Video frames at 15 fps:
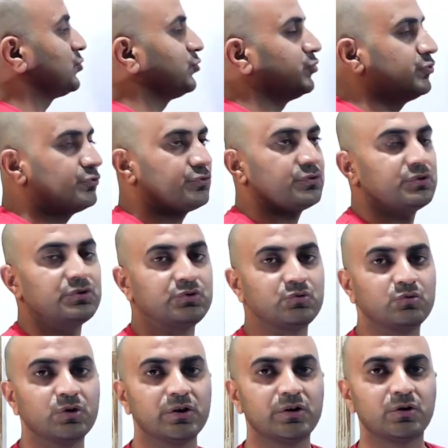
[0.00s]
use
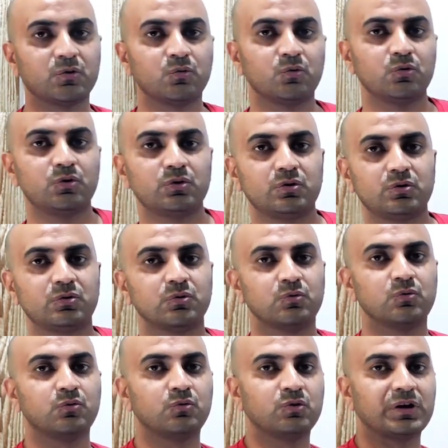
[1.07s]
unit rule
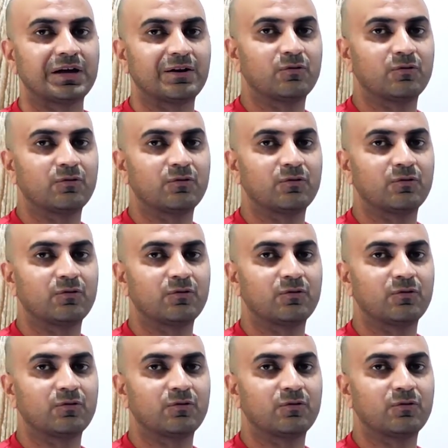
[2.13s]
to